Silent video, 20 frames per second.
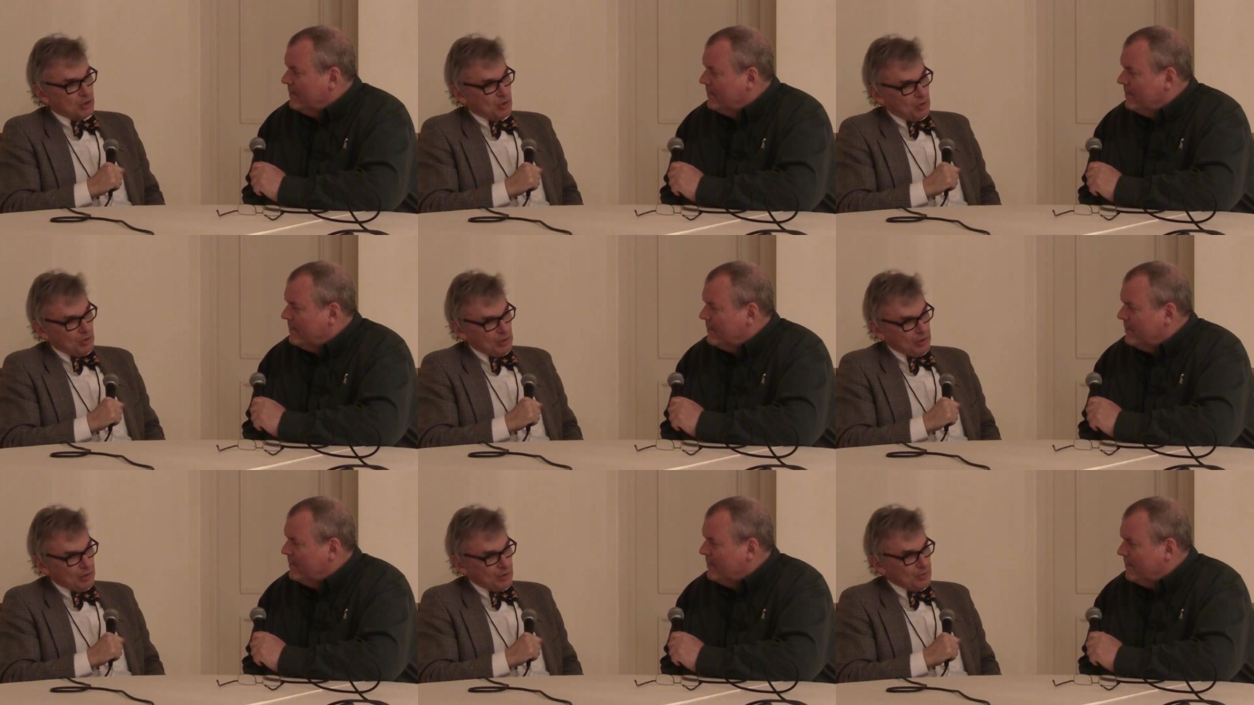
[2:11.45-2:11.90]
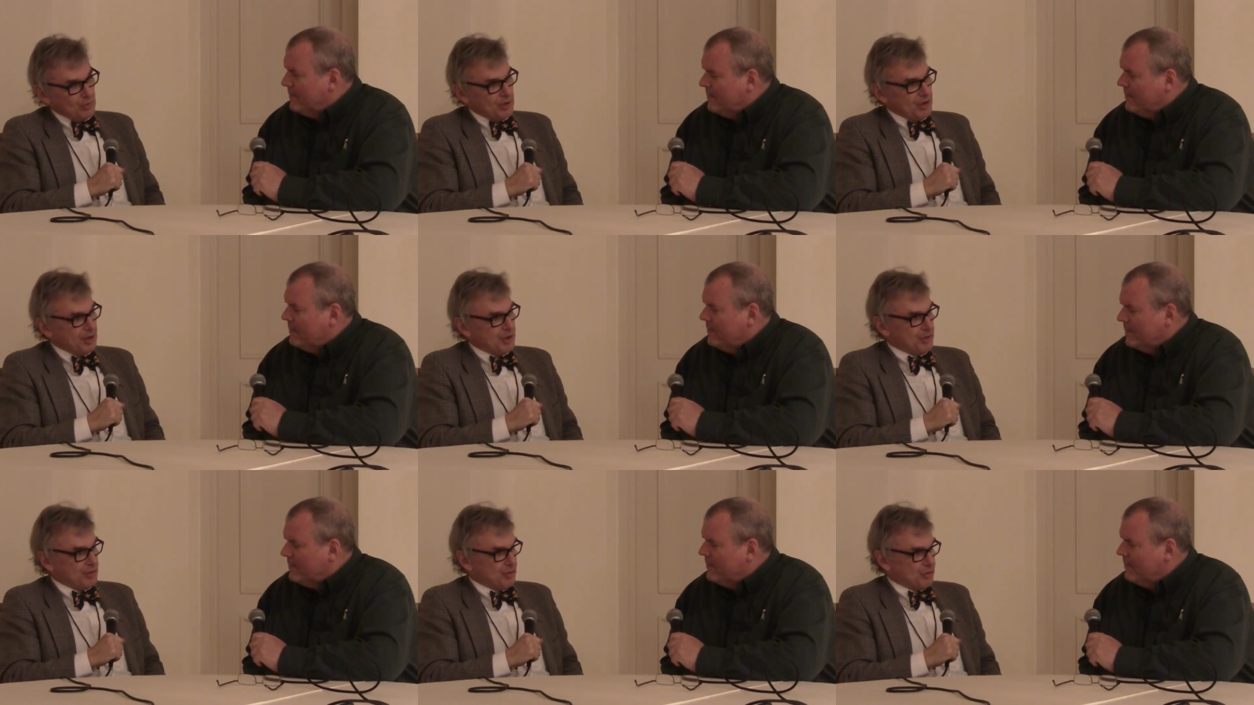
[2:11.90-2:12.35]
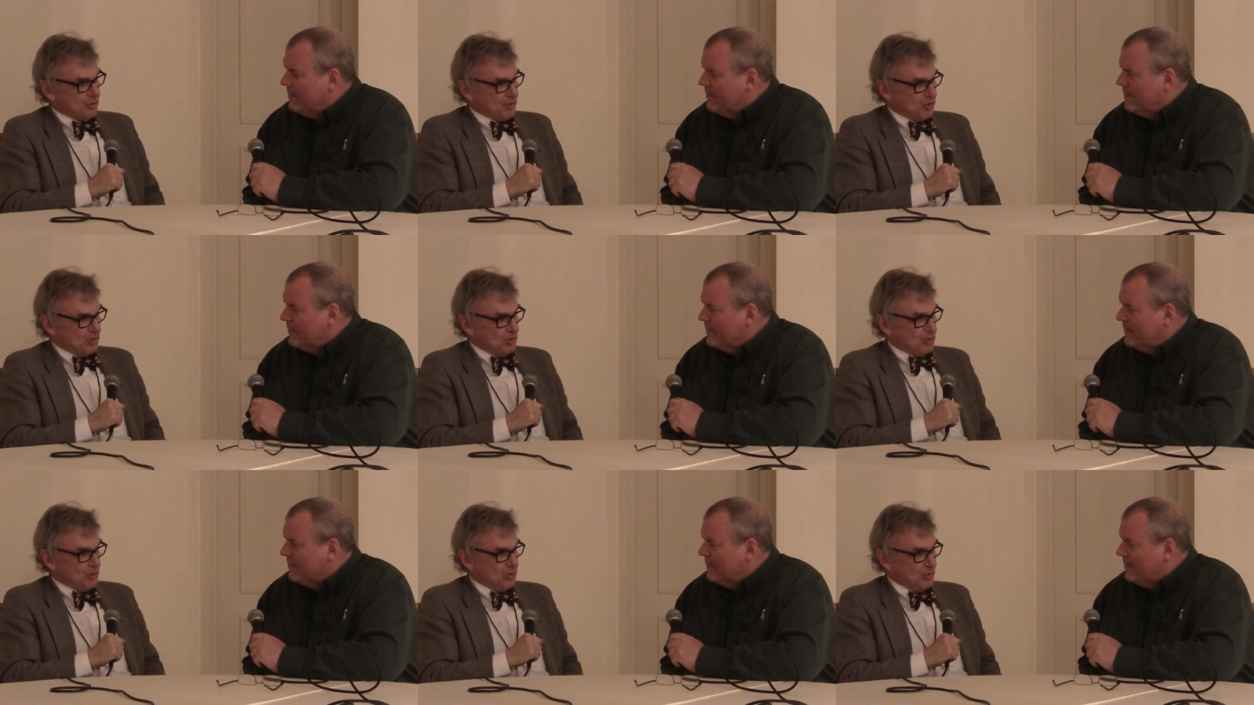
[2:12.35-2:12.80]
Speaker 1: all the way
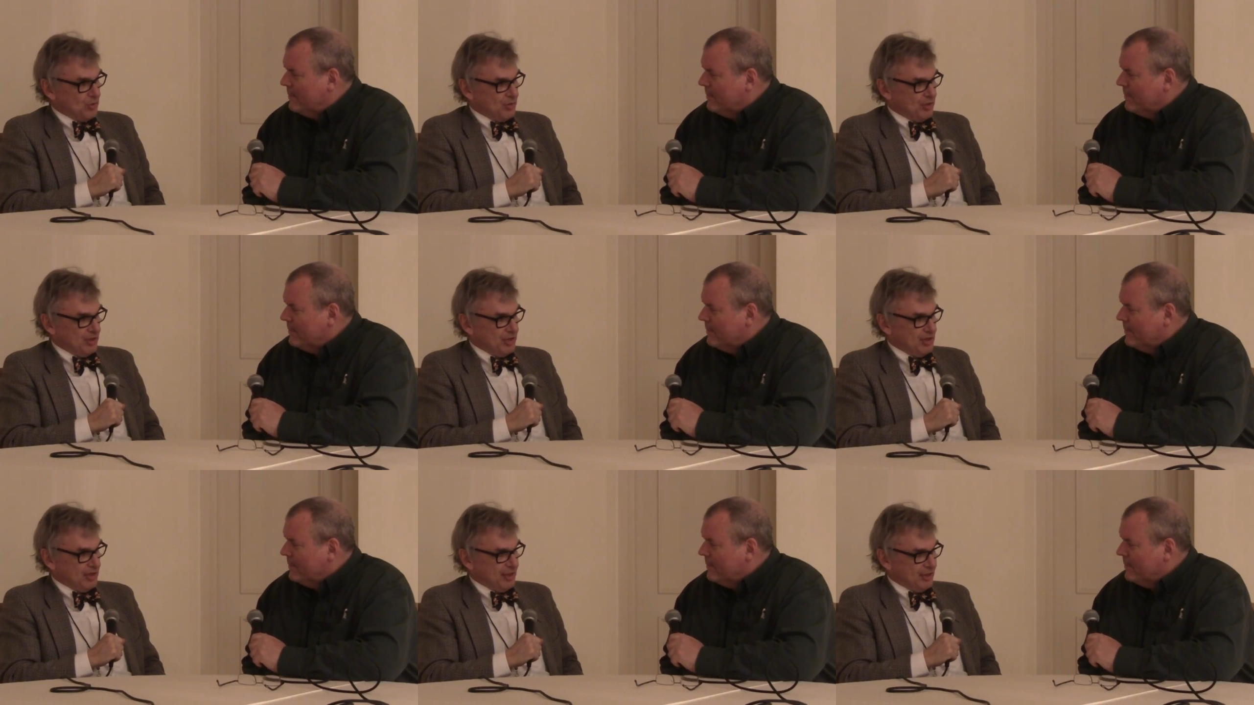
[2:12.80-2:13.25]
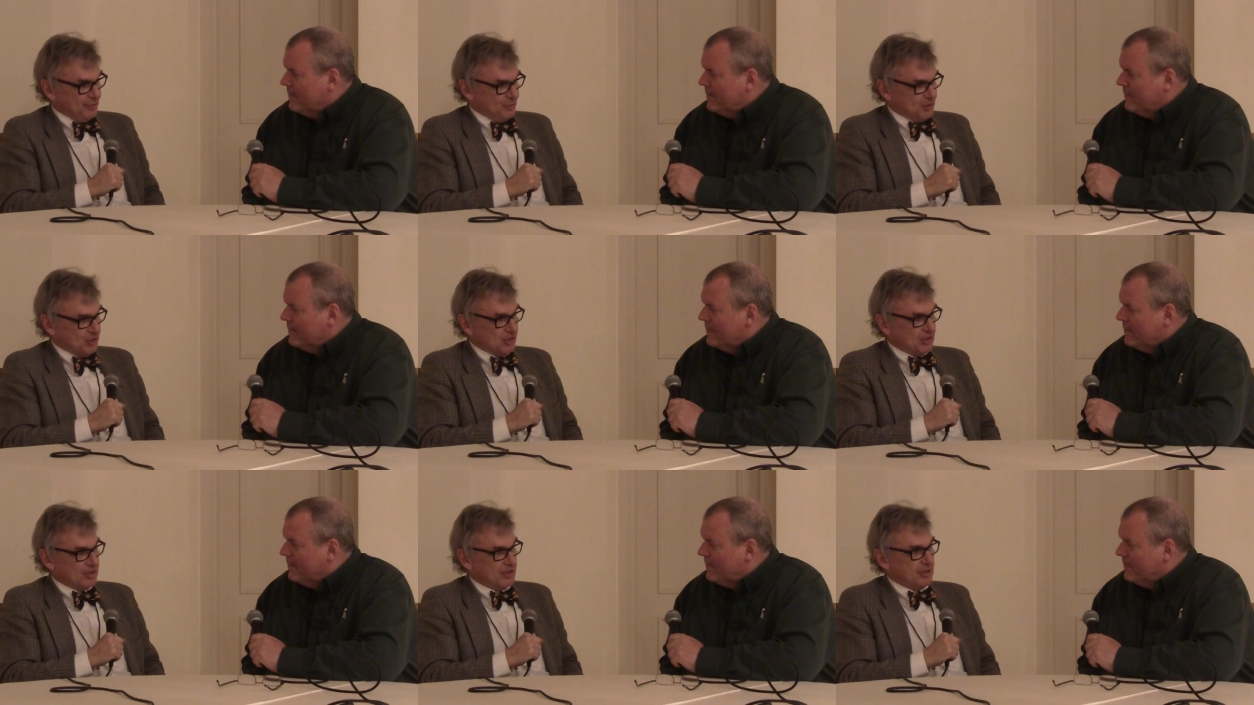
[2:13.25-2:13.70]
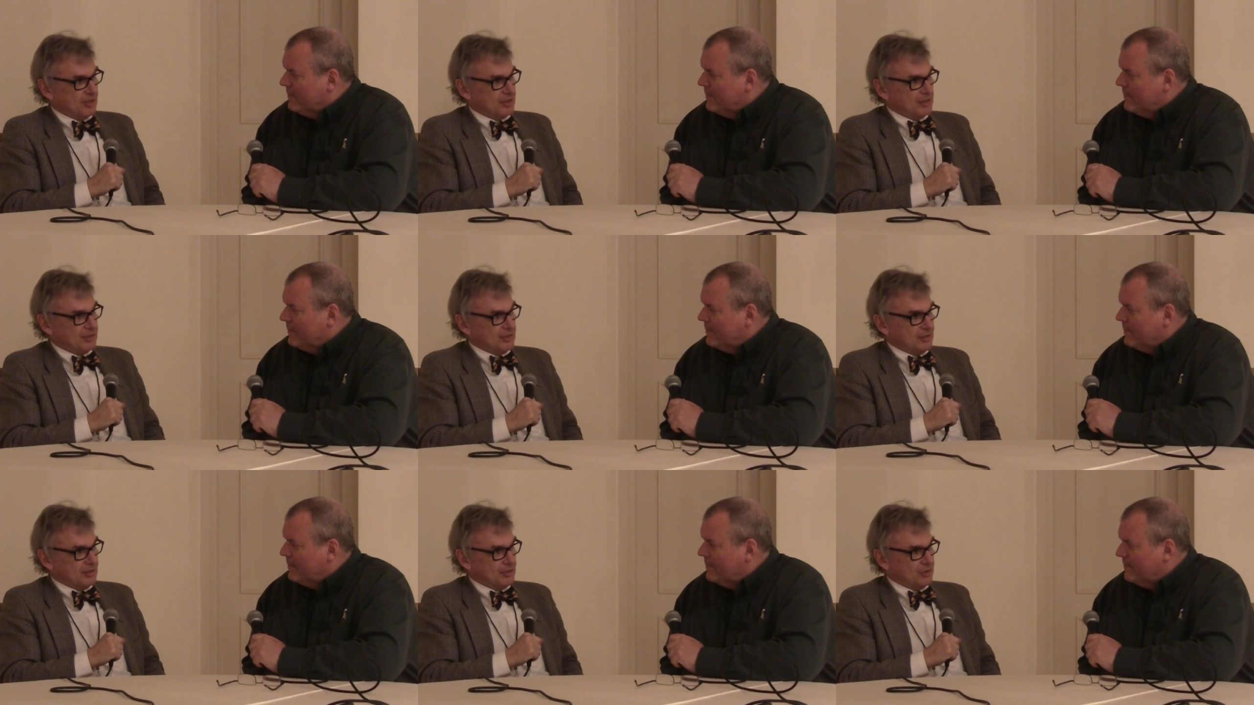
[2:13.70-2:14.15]
through the life
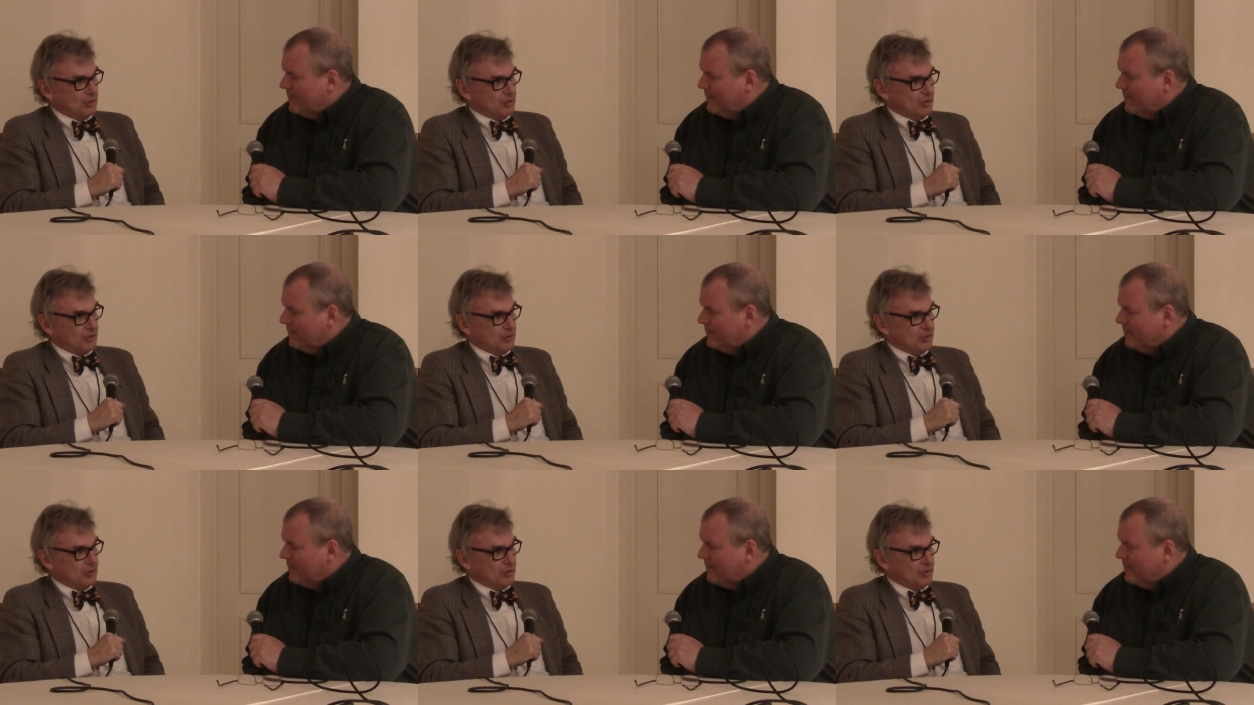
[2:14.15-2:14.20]
cycle,